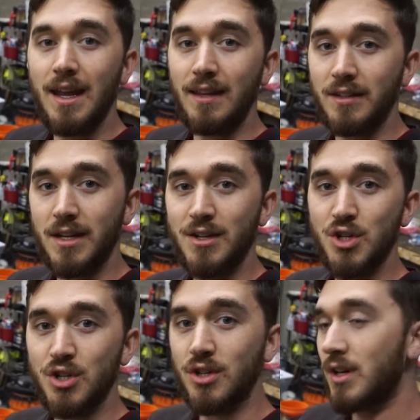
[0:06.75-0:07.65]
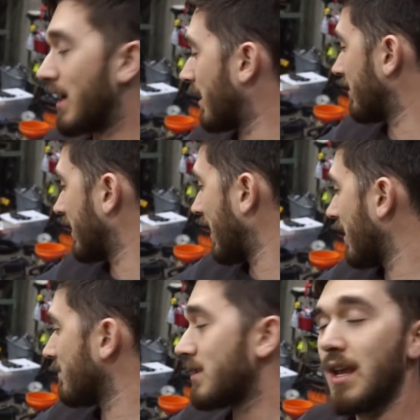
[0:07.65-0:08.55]
and the tensioner and the
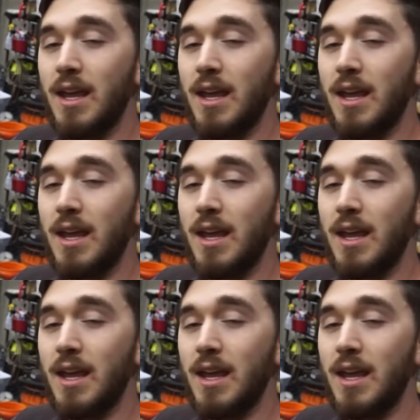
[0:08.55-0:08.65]
cams.